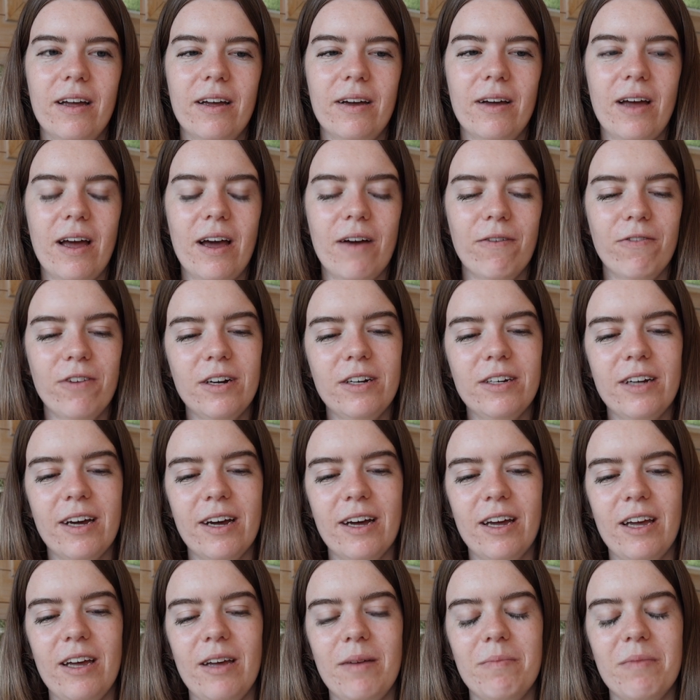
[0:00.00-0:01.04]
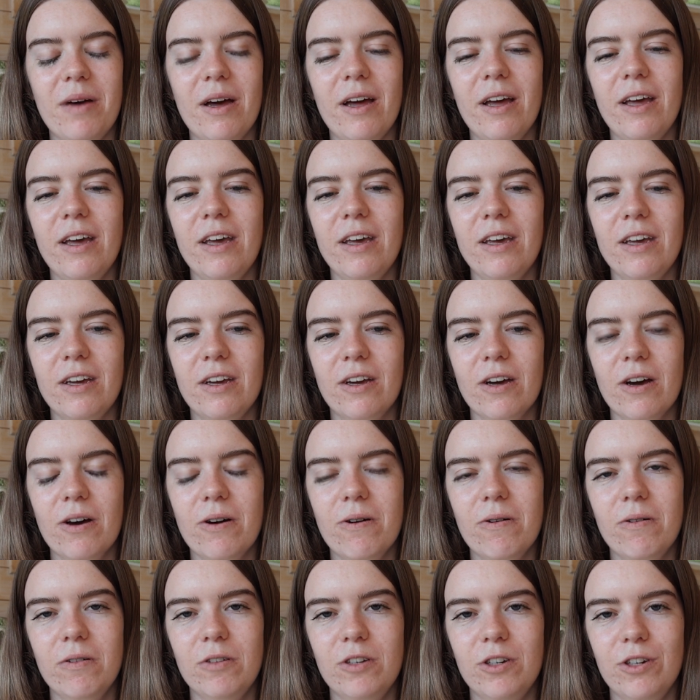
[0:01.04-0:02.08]
every time I
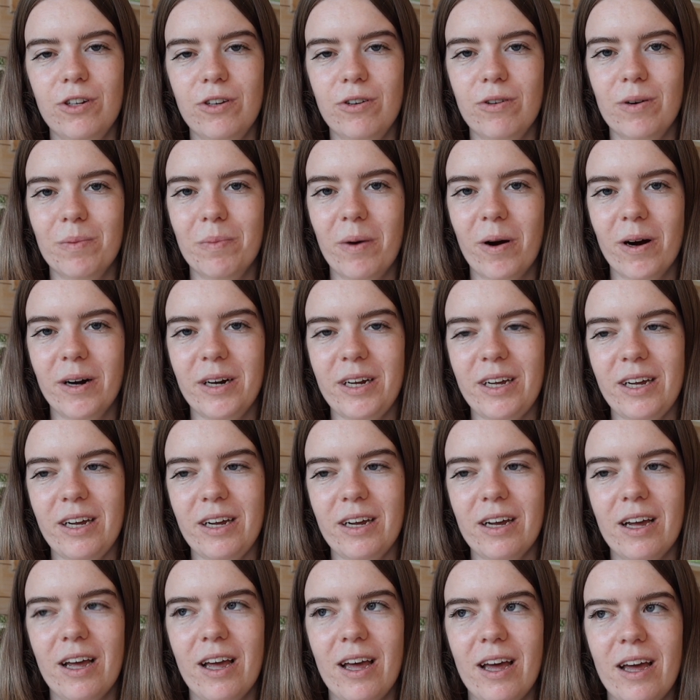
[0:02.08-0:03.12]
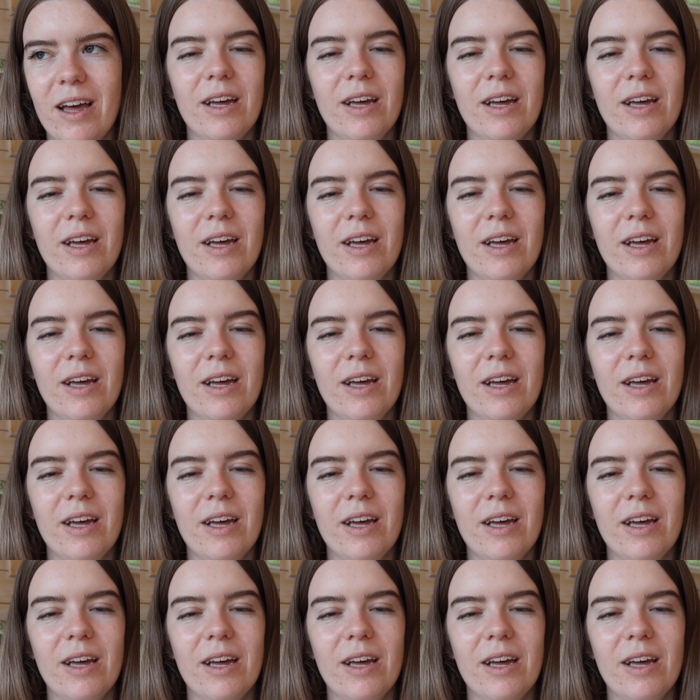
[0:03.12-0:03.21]
go to a party,